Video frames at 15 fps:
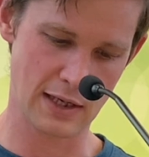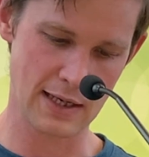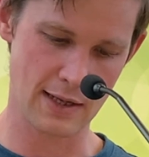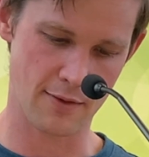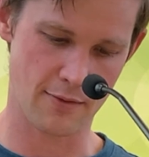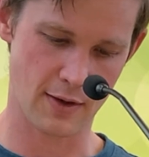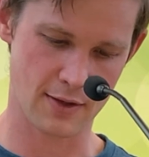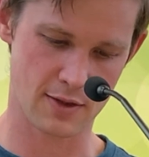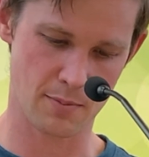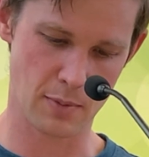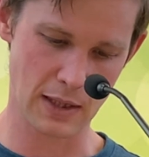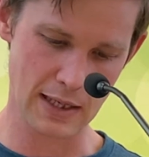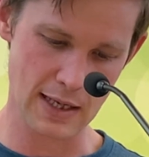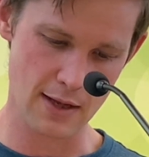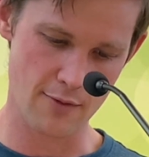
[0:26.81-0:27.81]
live as a
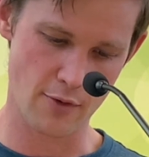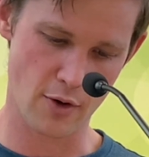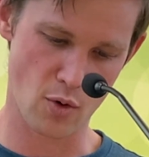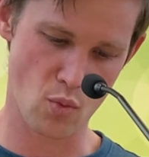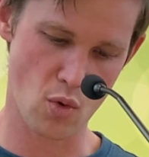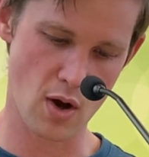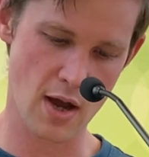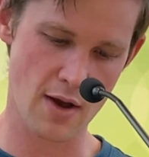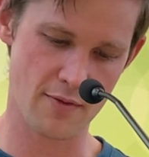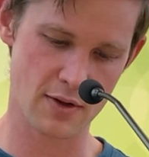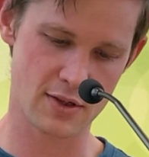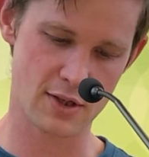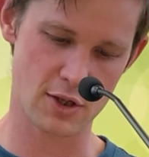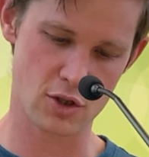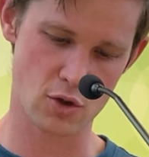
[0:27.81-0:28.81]
believer in whatever
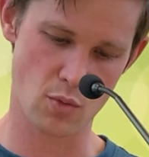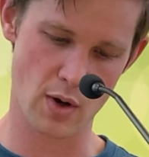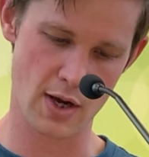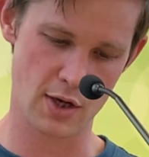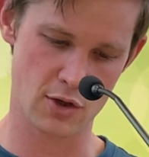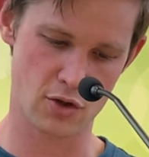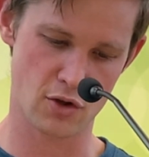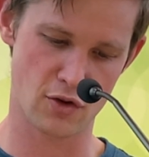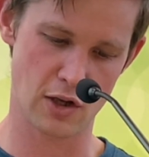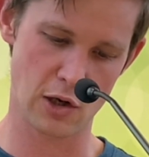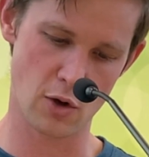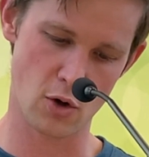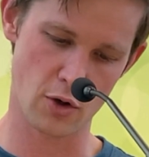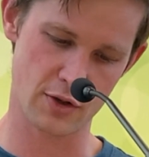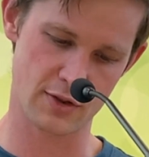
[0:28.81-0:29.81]
situation the
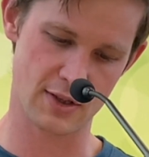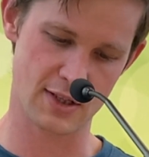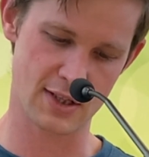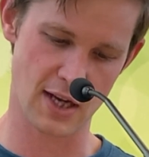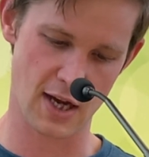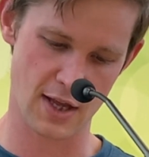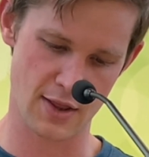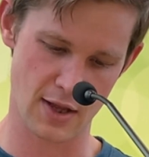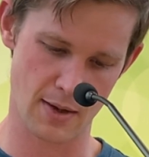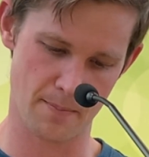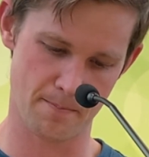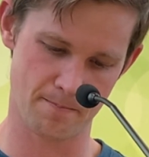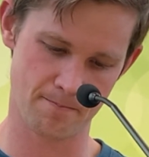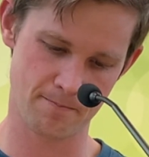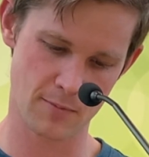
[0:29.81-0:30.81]
Lord has assigned
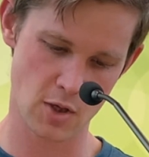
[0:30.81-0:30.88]
them.